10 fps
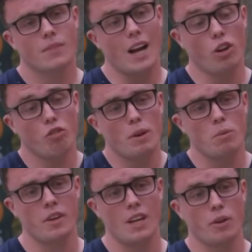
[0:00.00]
I love being
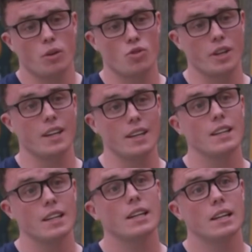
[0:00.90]
with you now you're not drinking.
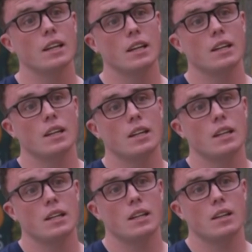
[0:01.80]

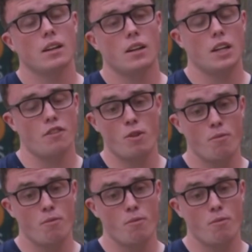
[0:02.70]
And if I move